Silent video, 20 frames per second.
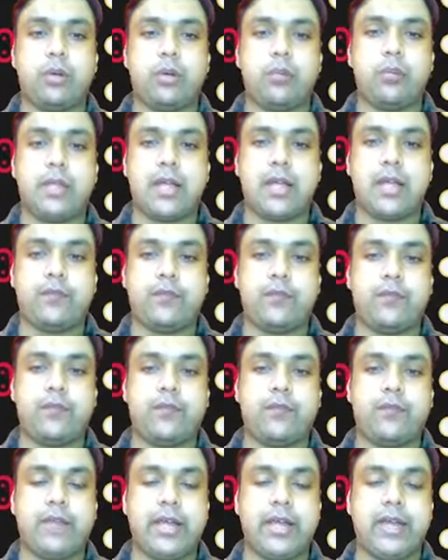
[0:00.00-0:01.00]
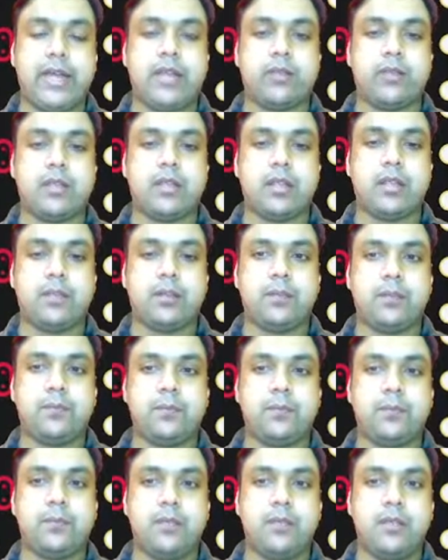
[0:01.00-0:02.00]
we have defined over here,
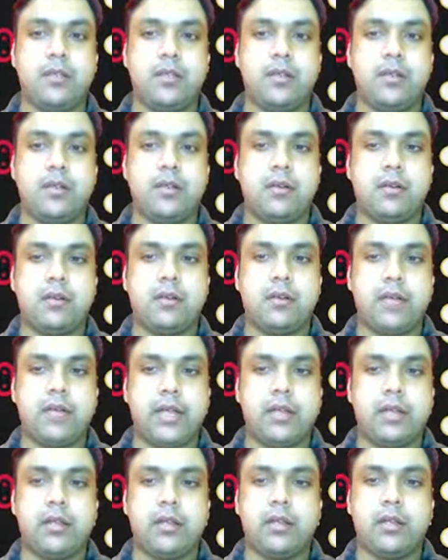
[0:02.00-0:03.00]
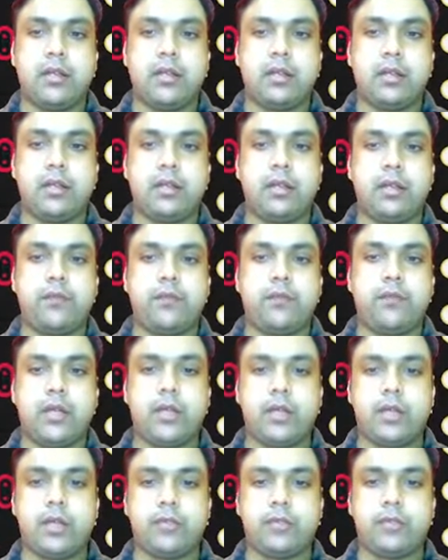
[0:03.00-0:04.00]
right? Now if
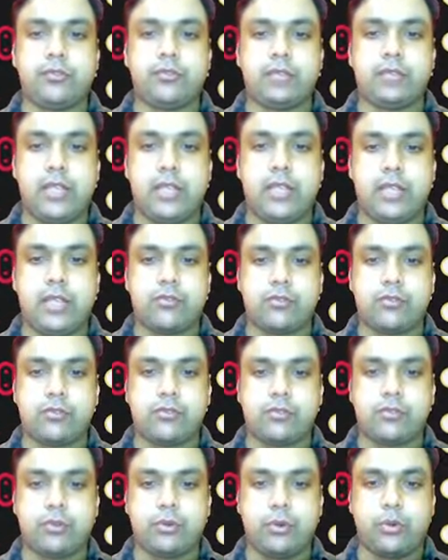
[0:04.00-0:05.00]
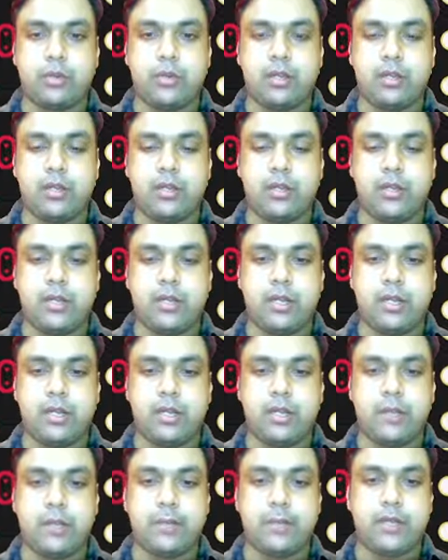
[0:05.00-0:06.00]
I'll change this code a
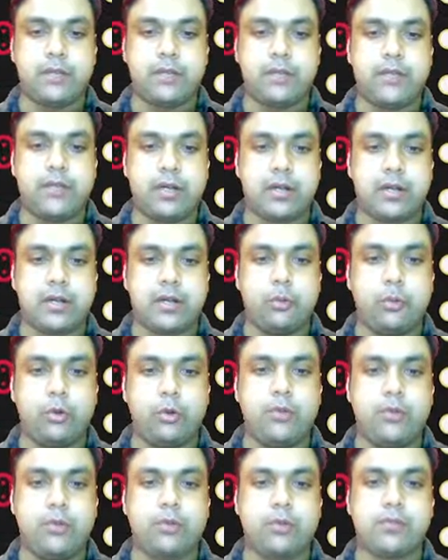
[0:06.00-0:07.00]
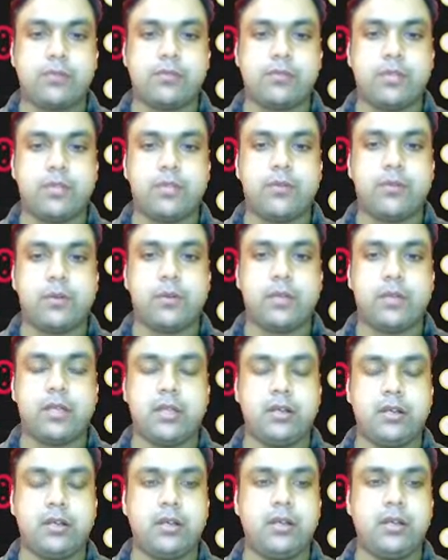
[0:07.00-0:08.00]
little bit, if I'll remove this thing from
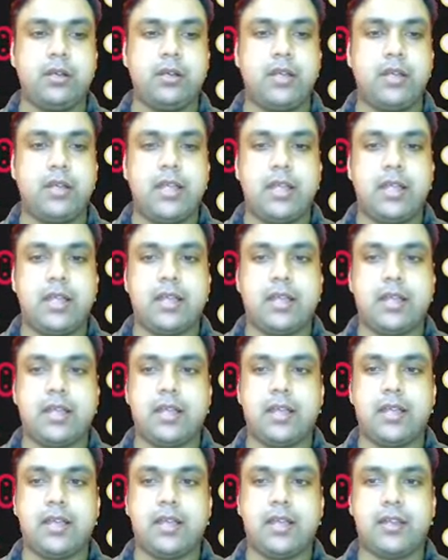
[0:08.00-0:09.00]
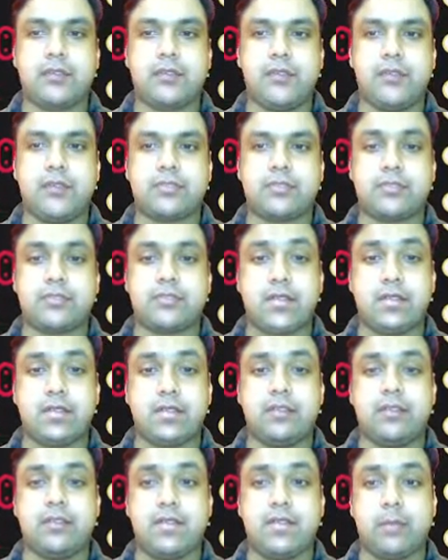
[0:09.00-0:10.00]
here and if I'll start
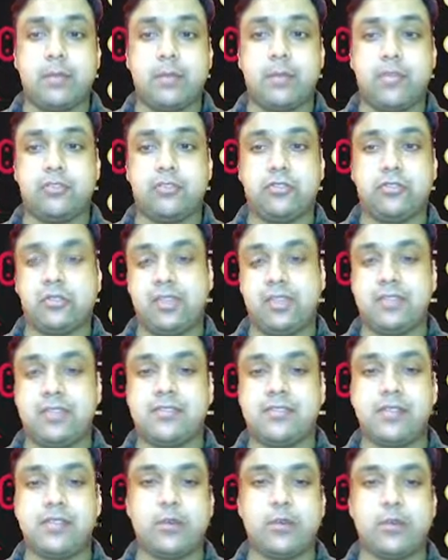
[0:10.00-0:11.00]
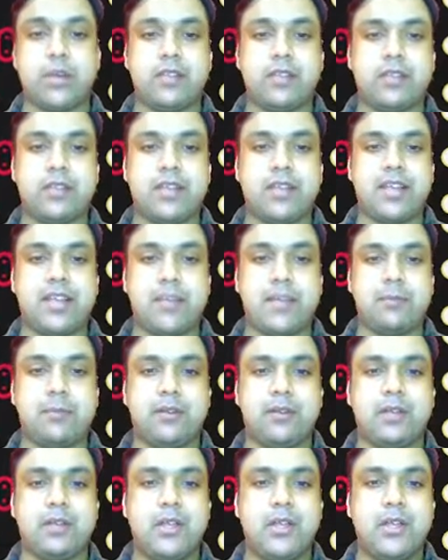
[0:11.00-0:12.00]
the simulation, let's see what is going to
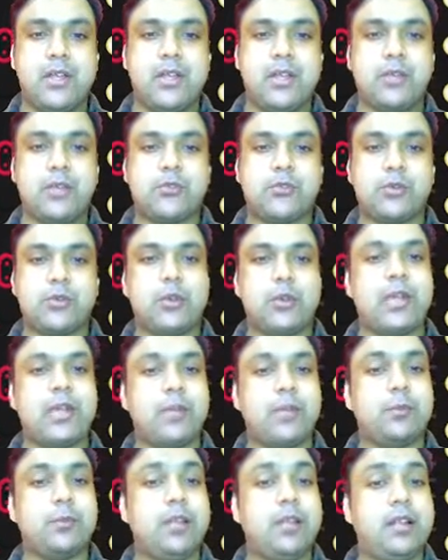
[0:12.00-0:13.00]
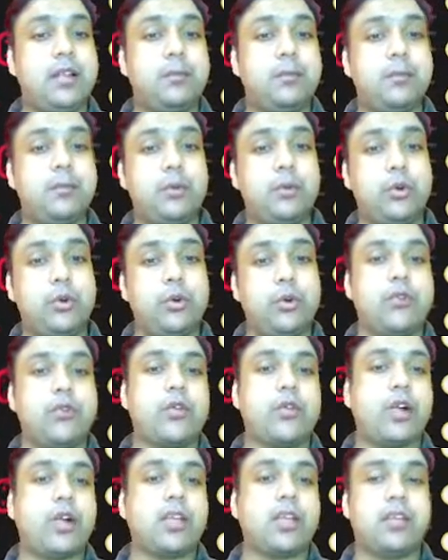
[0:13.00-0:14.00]
happen. So it will
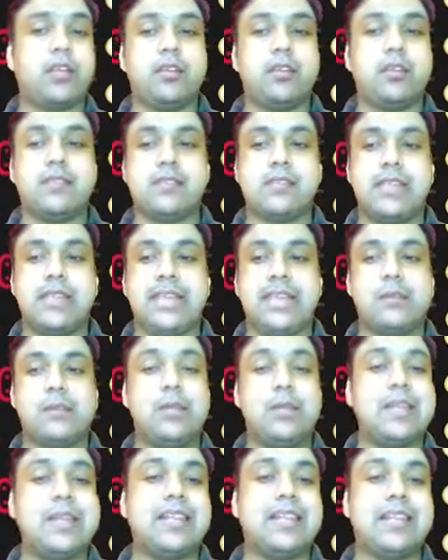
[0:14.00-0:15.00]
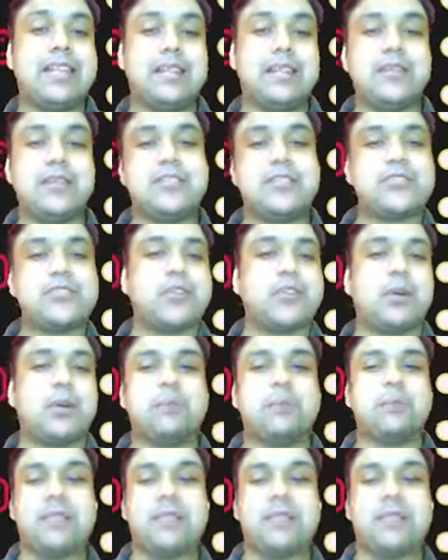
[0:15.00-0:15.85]
move continuously, it will never stop,